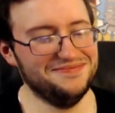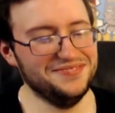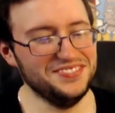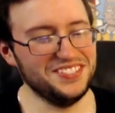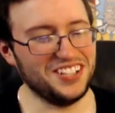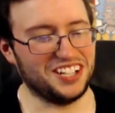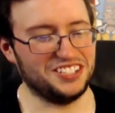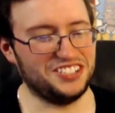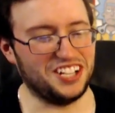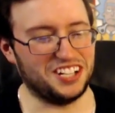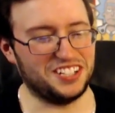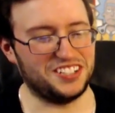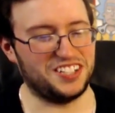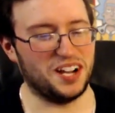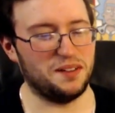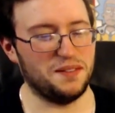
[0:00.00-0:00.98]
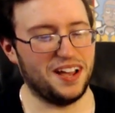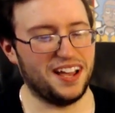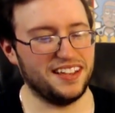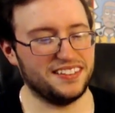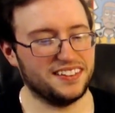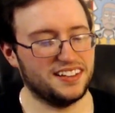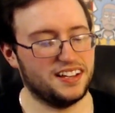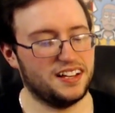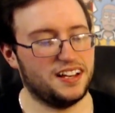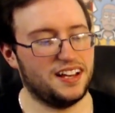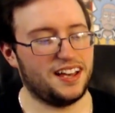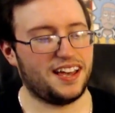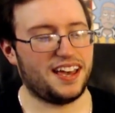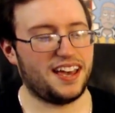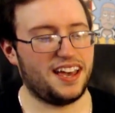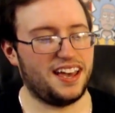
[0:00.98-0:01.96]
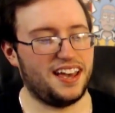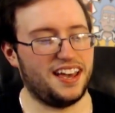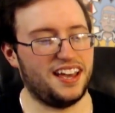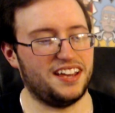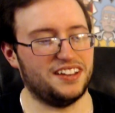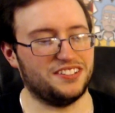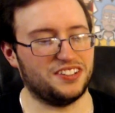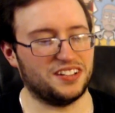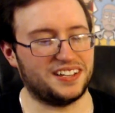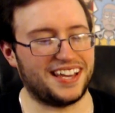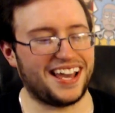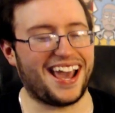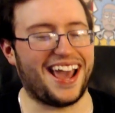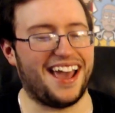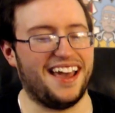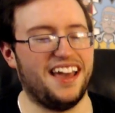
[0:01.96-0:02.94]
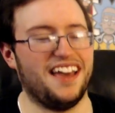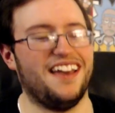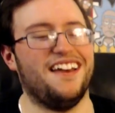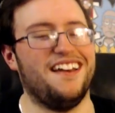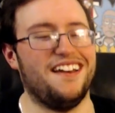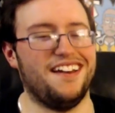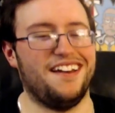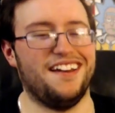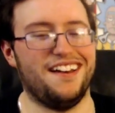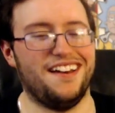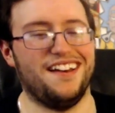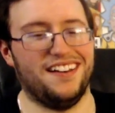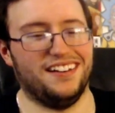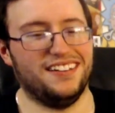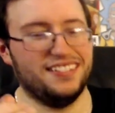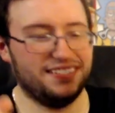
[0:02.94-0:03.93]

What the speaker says: Nice shit, dummy. Hey, it's a cat. Hey.